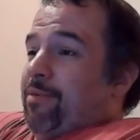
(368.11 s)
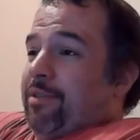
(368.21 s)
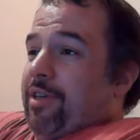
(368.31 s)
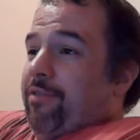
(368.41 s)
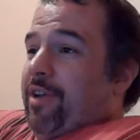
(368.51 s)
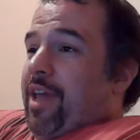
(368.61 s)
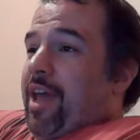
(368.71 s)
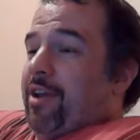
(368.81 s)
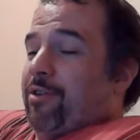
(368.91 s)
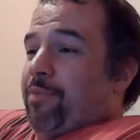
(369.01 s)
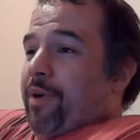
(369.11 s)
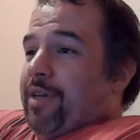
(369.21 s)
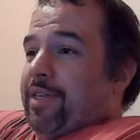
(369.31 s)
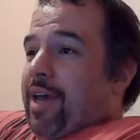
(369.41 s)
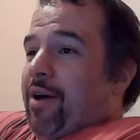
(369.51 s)
where Tiffany Haddish
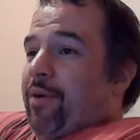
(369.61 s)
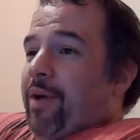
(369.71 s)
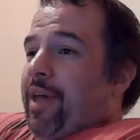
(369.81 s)
breaks out,